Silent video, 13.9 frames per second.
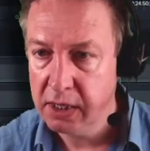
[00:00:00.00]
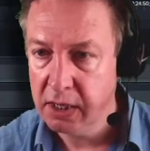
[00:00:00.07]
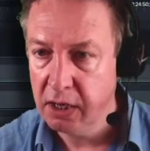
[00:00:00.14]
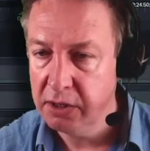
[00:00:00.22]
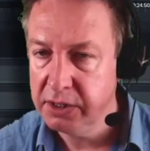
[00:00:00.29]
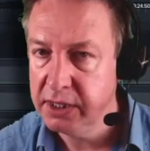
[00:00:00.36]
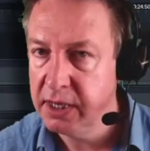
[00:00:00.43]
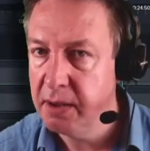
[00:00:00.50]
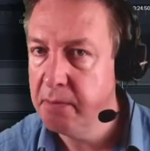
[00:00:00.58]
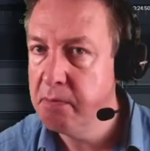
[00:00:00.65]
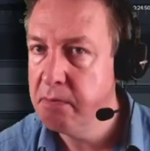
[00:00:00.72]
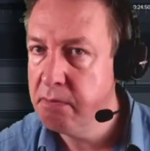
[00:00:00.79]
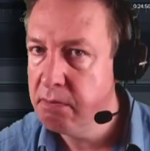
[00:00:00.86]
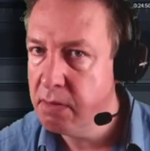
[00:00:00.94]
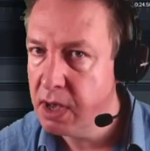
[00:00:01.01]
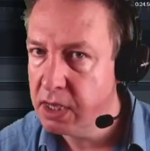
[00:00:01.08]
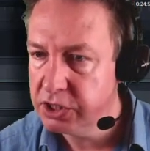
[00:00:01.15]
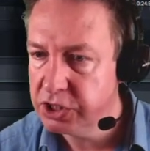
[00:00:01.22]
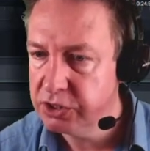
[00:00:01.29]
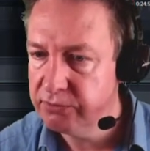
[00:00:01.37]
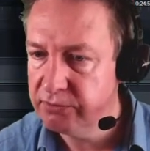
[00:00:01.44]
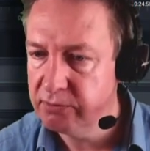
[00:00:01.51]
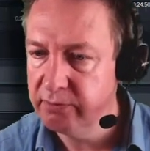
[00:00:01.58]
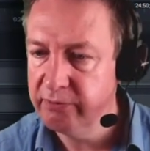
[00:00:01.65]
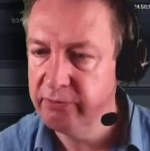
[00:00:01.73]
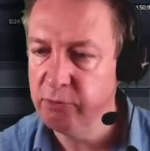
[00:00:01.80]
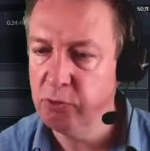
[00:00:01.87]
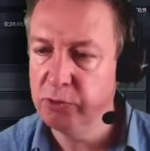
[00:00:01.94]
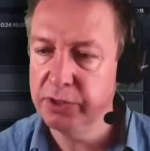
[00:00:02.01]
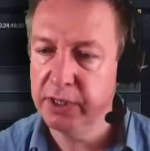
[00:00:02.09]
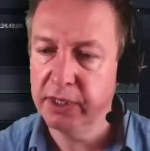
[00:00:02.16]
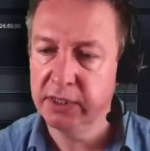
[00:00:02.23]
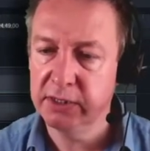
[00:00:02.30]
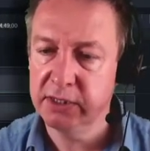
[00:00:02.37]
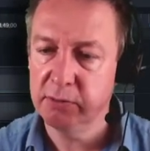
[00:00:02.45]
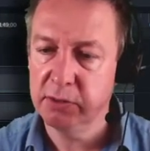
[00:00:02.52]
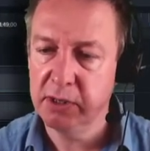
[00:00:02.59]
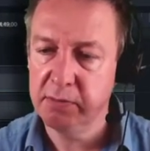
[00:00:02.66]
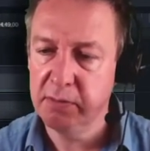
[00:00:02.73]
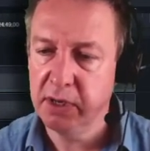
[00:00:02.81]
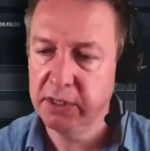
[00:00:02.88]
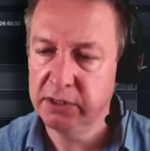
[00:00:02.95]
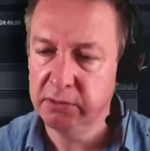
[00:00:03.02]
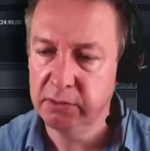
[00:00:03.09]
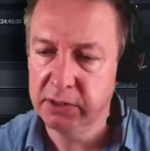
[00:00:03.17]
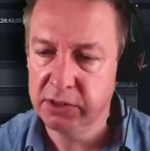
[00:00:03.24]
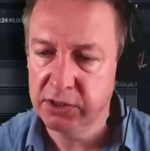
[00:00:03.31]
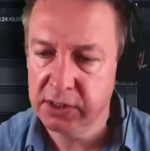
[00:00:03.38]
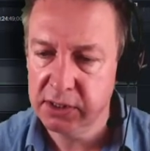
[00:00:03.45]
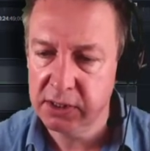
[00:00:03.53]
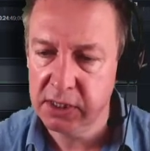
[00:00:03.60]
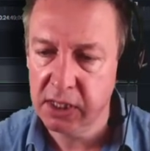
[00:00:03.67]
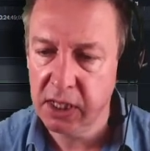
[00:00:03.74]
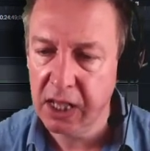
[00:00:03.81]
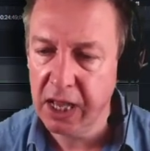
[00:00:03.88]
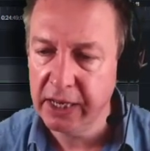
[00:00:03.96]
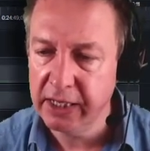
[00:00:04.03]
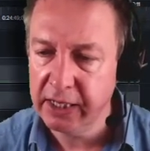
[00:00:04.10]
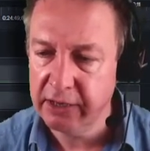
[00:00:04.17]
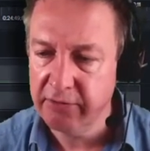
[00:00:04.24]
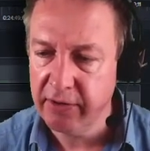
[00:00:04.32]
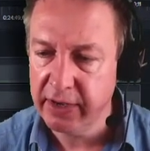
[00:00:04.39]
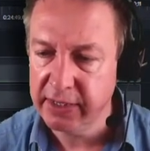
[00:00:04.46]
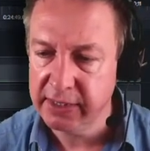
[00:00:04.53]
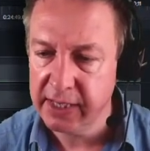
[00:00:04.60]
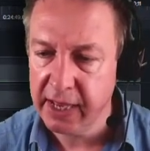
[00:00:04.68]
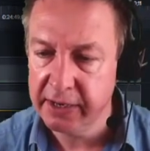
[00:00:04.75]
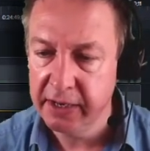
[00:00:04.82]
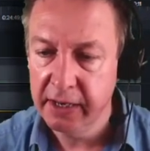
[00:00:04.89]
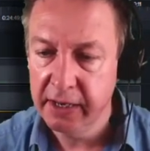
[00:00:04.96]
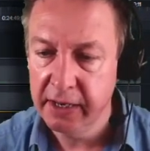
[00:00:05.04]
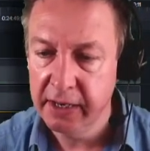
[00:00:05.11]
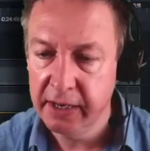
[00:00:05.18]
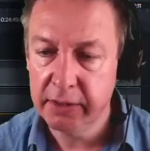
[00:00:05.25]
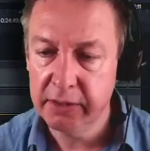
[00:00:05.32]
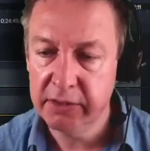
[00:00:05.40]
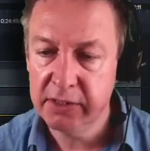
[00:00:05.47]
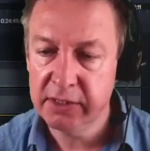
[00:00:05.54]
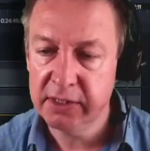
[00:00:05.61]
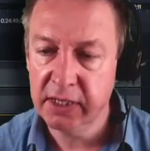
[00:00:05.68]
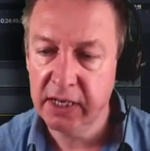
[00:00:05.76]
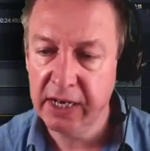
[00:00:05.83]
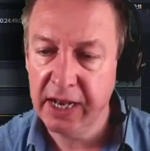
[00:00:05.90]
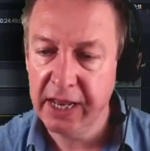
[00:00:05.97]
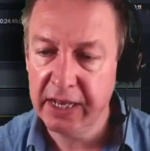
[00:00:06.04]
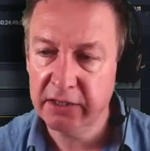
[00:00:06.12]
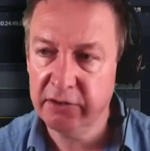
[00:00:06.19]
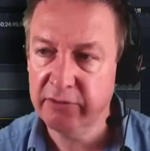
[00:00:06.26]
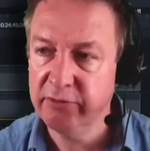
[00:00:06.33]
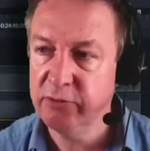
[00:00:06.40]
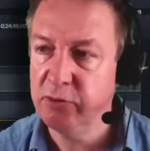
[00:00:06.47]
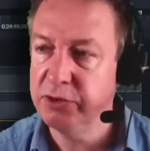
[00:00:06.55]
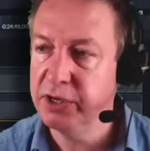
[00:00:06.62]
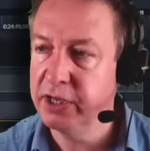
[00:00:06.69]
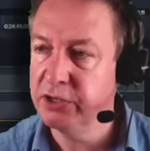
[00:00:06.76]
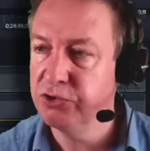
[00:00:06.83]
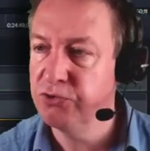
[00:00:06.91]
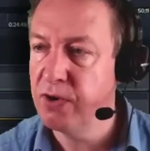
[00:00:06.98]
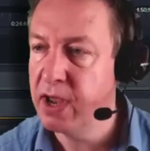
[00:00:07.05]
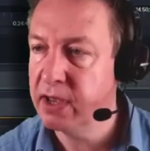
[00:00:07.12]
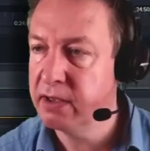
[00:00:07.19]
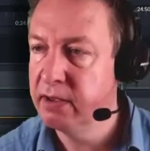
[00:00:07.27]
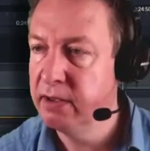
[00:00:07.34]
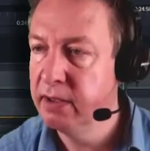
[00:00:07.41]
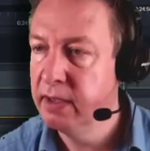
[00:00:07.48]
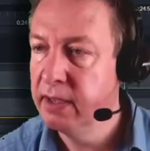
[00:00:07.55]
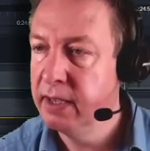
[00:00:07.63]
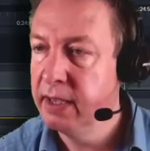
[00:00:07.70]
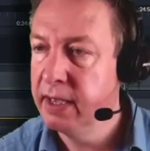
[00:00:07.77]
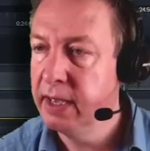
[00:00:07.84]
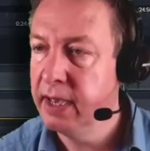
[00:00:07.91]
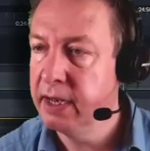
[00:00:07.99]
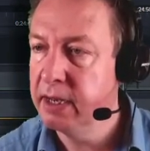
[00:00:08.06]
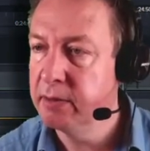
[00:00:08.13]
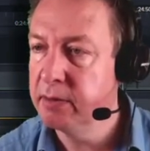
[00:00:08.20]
Can't hear much from Fortnite, so what I might do is just slightly raise that. I'm going to select the Fortnite track, and